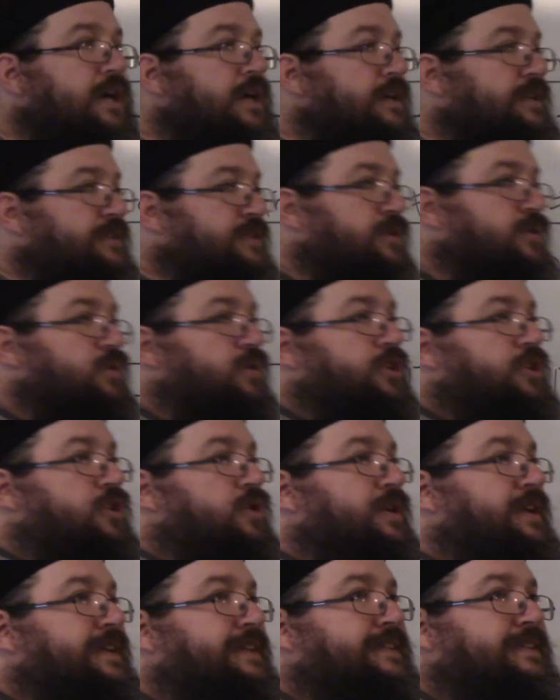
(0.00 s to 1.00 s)
So you
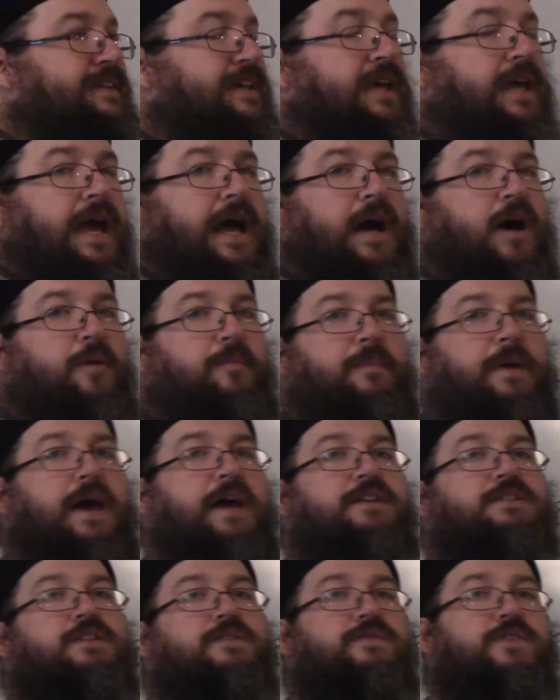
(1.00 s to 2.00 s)
can see how
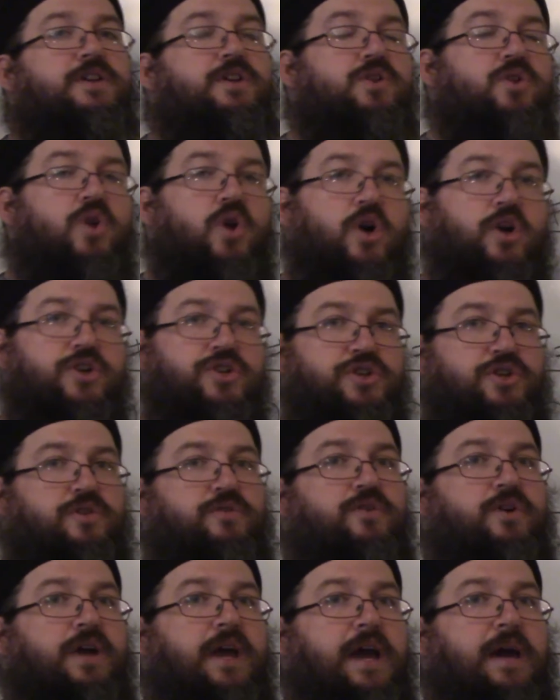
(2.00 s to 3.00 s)
massively larger your
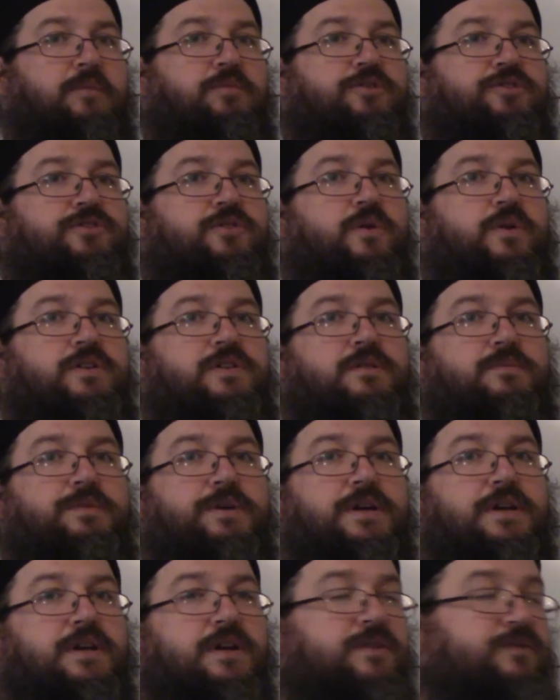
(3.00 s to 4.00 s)
vocabulary is going to
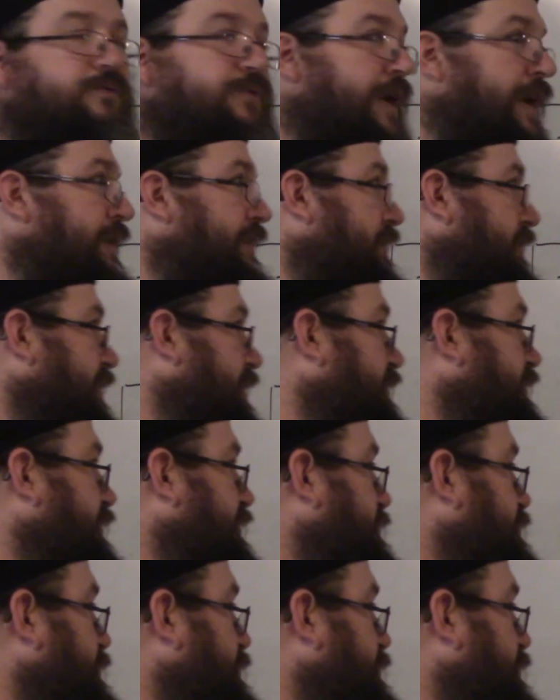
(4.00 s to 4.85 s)
be. Rather than just